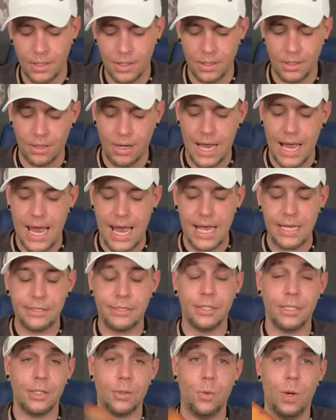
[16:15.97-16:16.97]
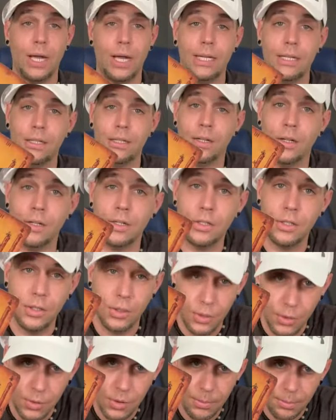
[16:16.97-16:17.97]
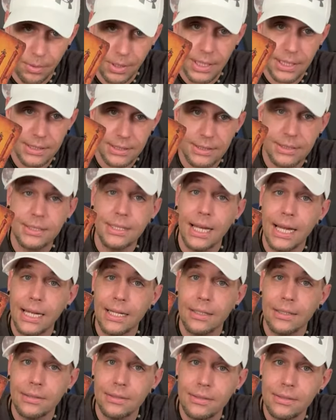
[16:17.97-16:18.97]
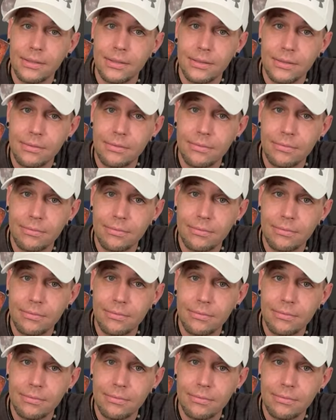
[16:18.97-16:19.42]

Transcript: They're actually waiting on you to break the silence.